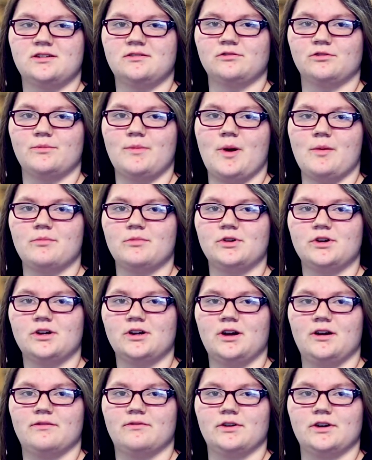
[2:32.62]
remember
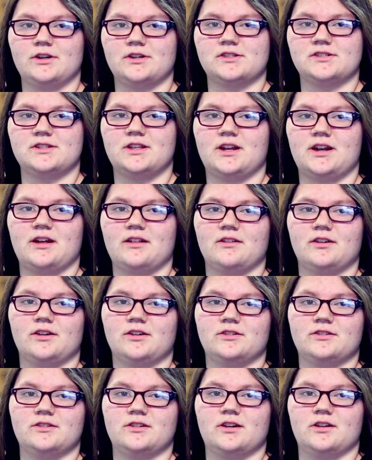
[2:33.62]
a verse that I
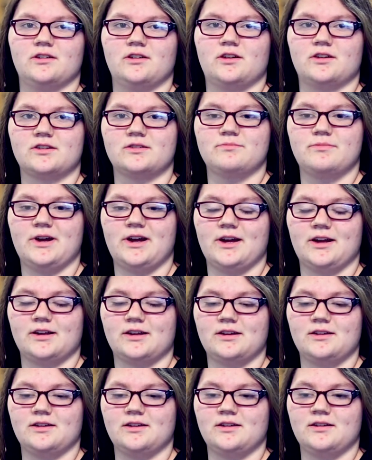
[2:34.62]
learned a long back
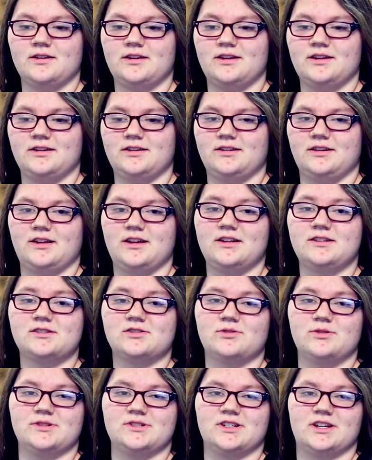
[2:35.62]
in kids
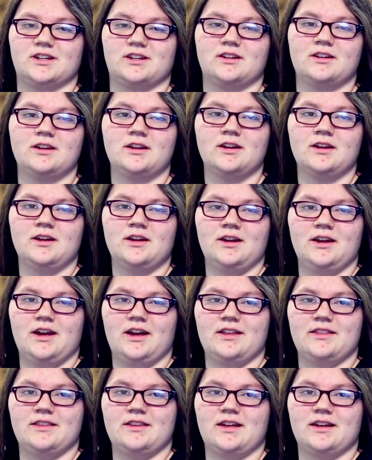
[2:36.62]
quizzing,
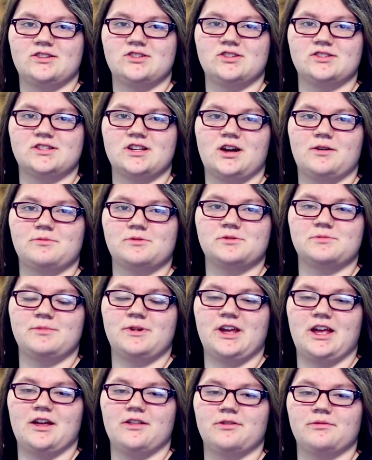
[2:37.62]
and that just helps
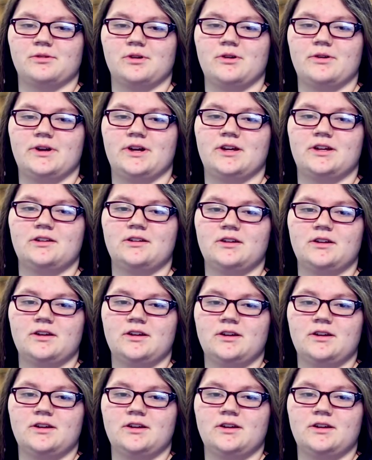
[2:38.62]
me get through it.